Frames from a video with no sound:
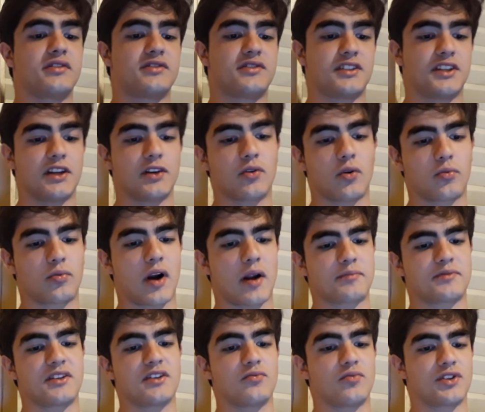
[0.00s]
0
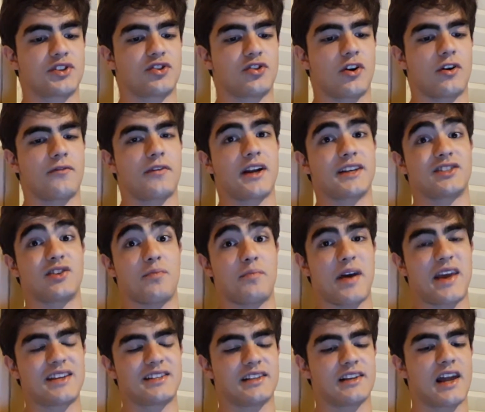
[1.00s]
reps in reserve as a
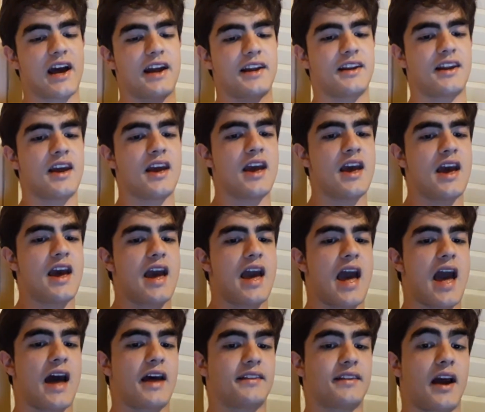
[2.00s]
baseline,
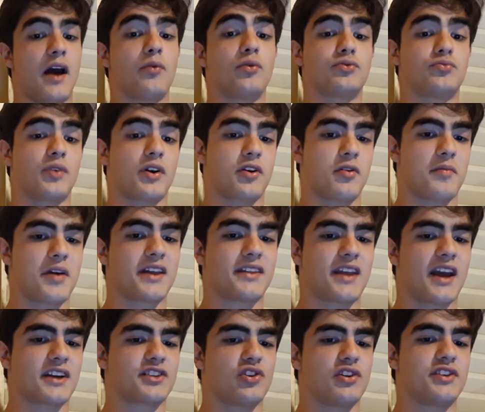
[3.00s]
and I would recommend
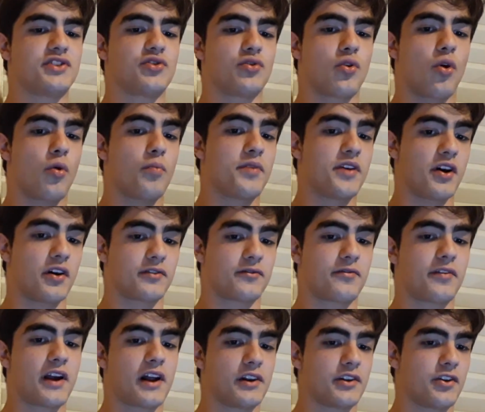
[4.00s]
actually to go beyond
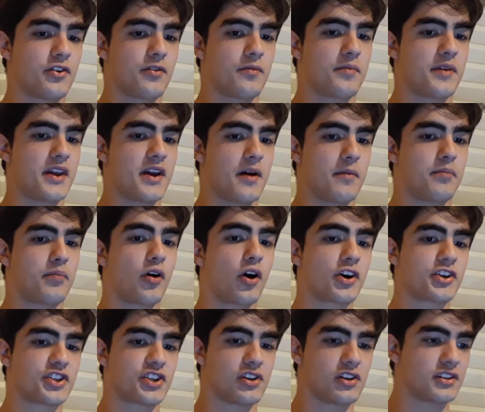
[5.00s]
failure via
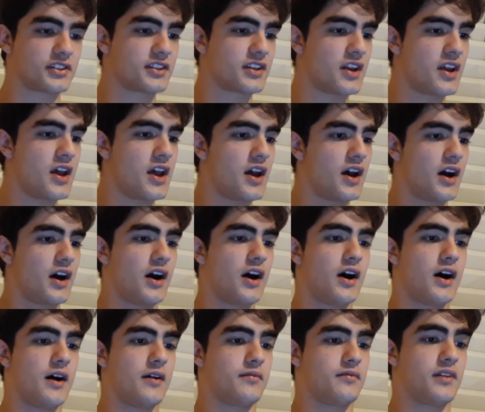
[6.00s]
partials.
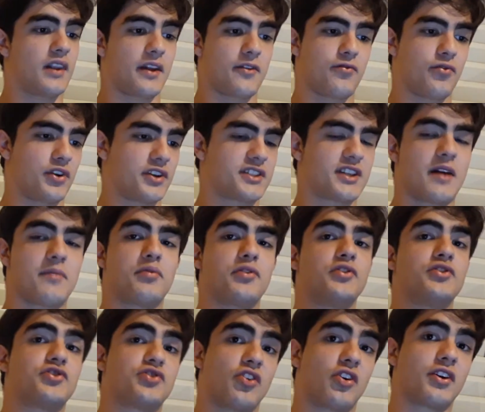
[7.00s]
Like for example,
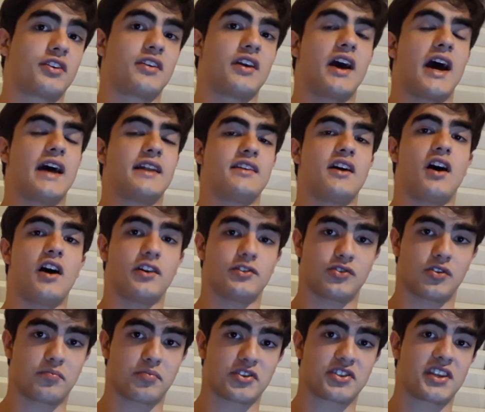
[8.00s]
you start at
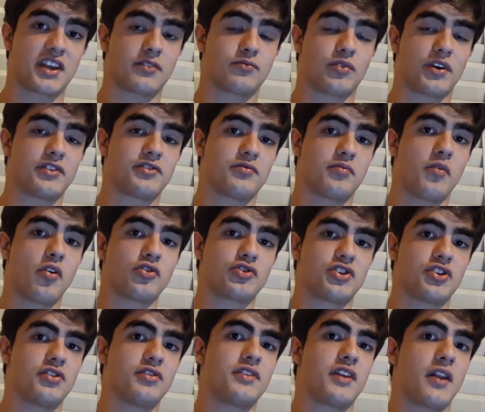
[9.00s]
100% range of
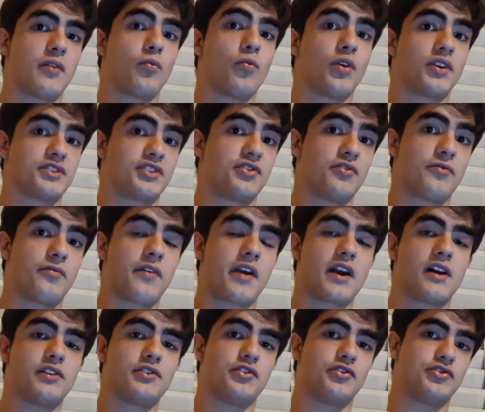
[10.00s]
motion, then once you
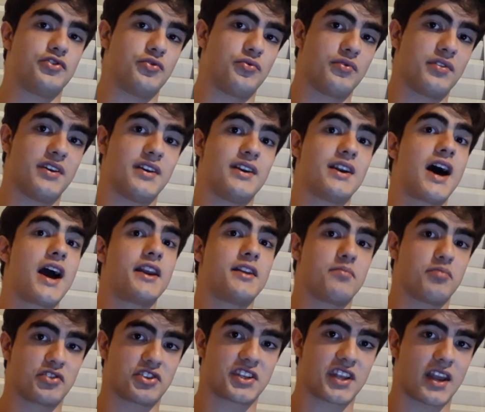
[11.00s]
fail, you do
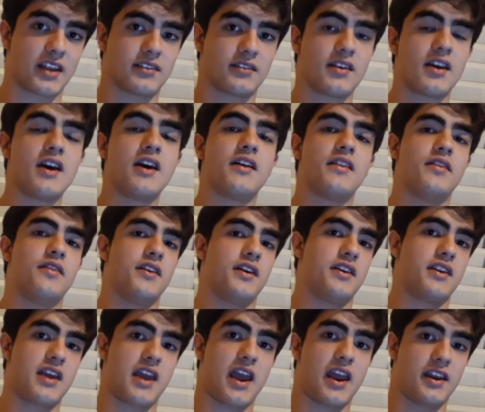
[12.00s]
90%,
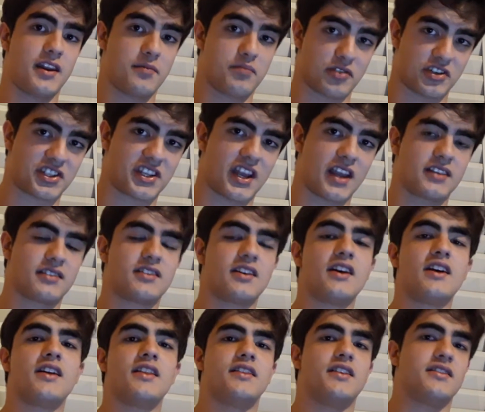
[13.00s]
then 80%,
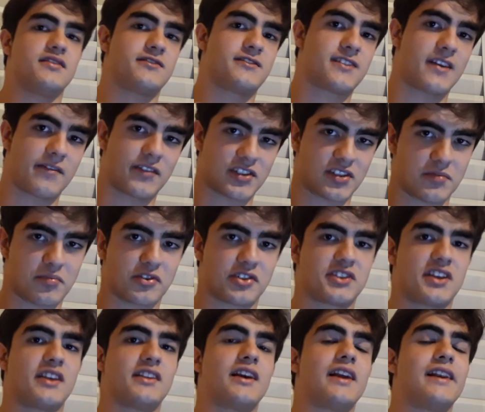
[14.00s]
then
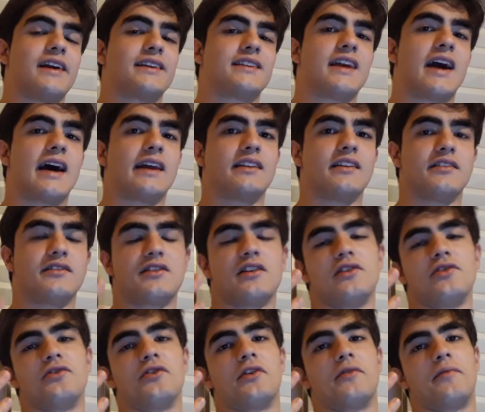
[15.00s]
70%, and like that
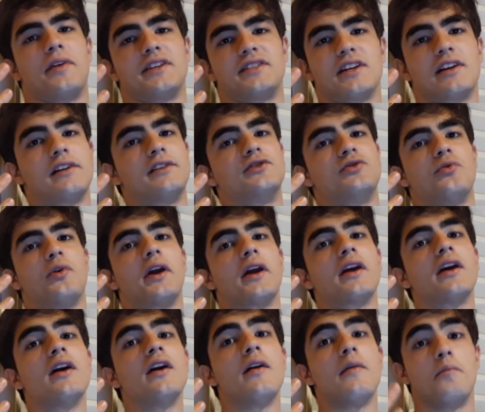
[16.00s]
until you're basically
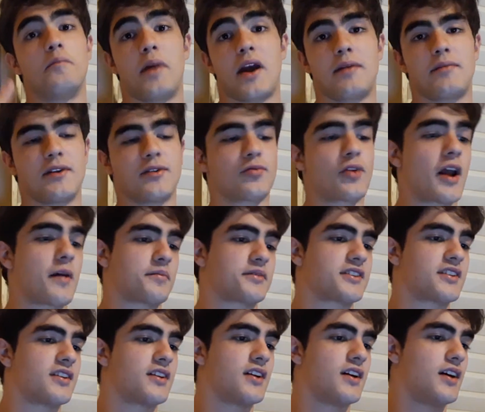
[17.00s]
doing baby
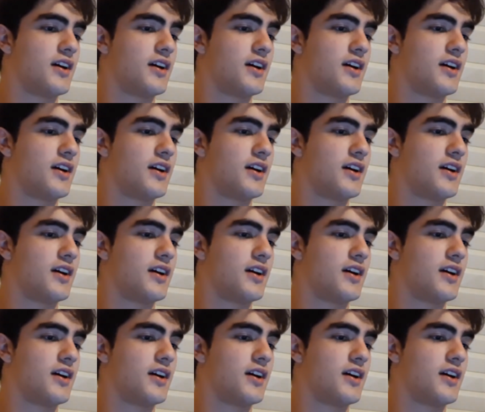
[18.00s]
reps.